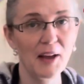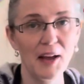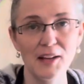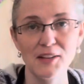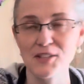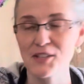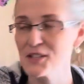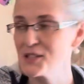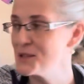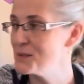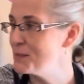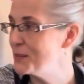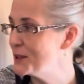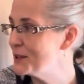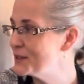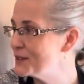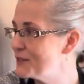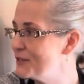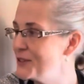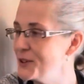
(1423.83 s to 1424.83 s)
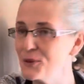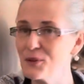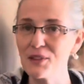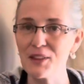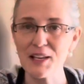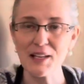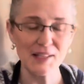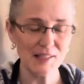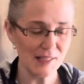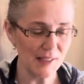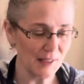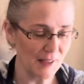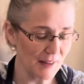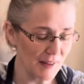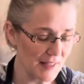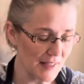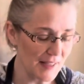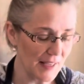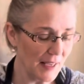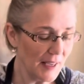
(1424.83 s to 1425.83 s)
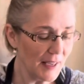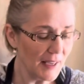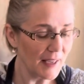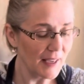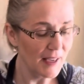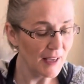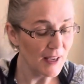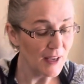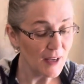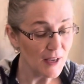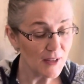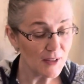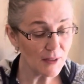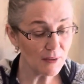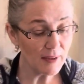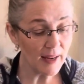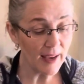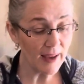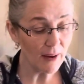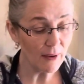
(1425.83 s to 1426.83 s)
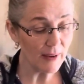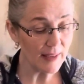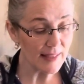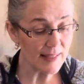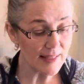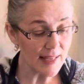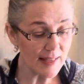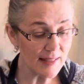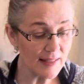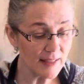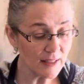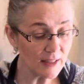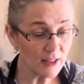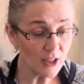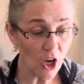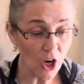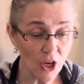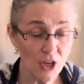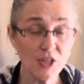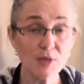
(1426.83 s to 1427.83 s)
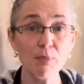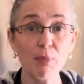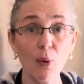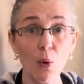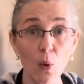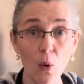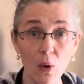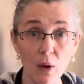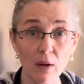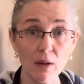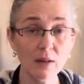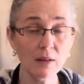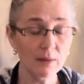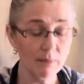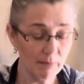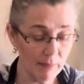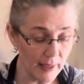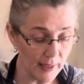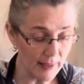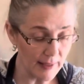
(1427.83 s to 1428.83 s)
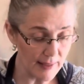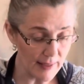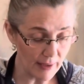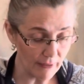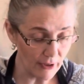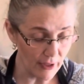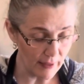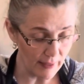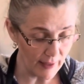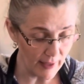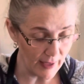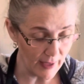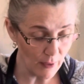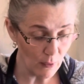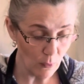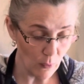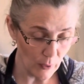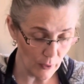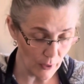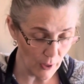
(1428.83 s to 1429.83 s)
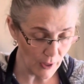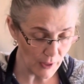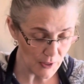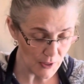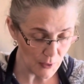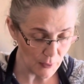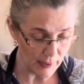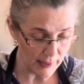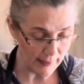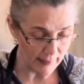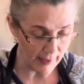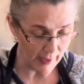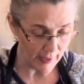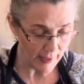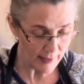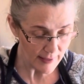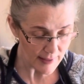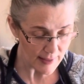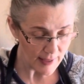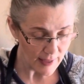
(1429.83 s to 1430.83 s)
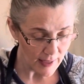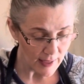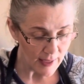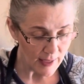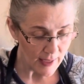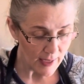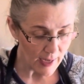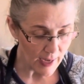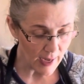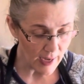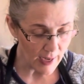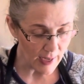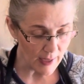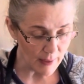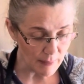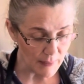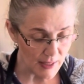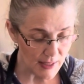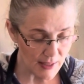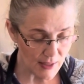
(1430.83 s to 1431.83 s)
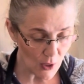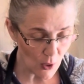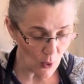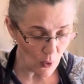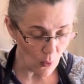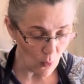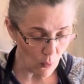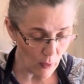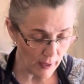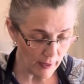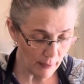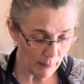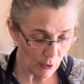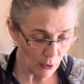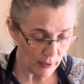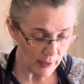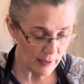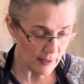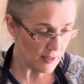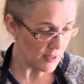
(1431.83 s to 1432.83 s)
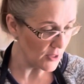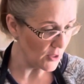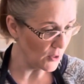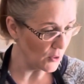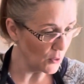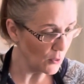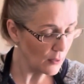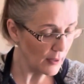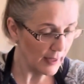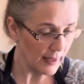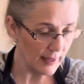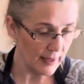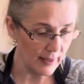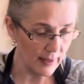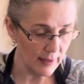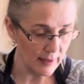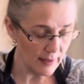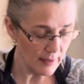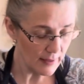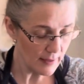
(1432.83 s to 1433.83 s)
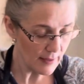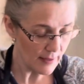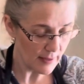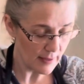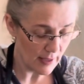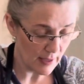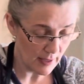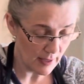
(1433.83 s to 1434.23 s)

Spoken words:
I just spilled a few things into the sink. So now it says in a large bowl, mix everything. We're not doing that. So what I'm going to do is